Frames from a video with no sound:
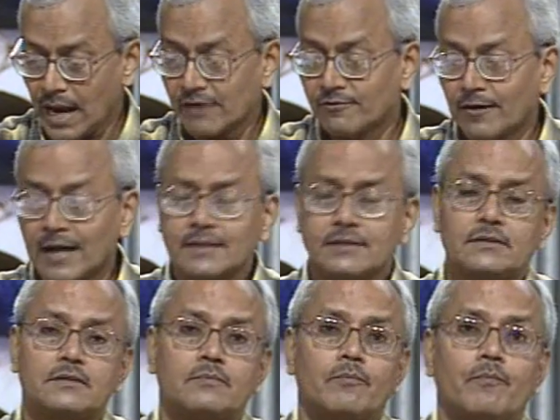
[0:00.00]
I
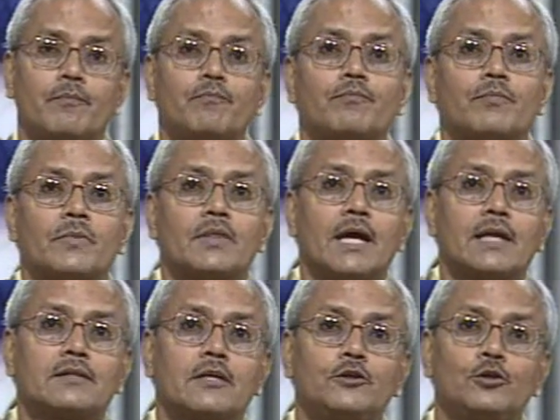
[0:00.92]
find
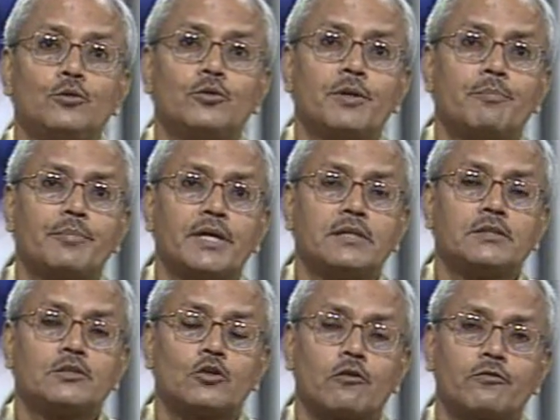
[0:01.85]
that the new
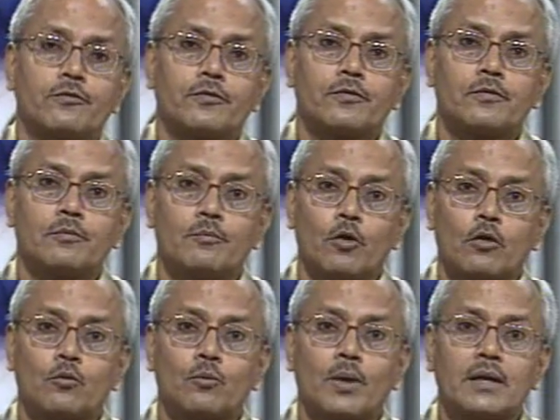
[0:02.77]
reprints of
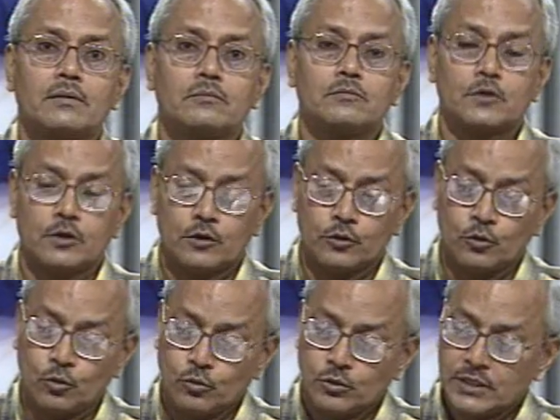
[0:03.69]
block 1
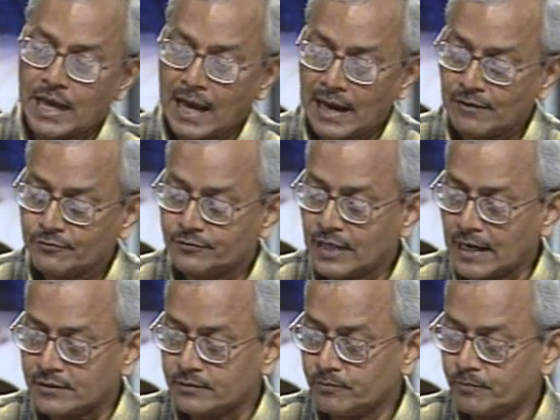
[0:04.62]
don't have
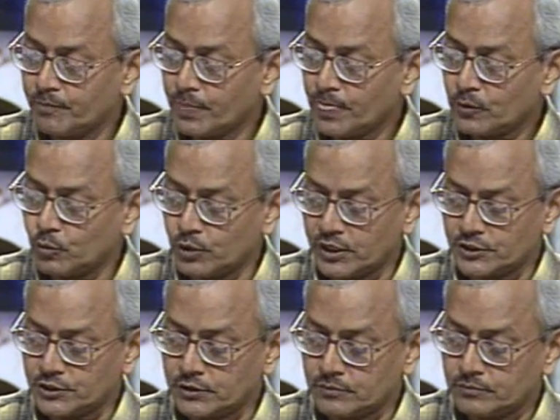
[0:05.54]
that
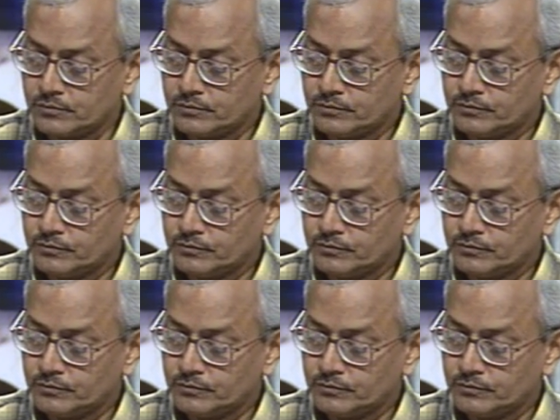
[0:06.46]
quotation.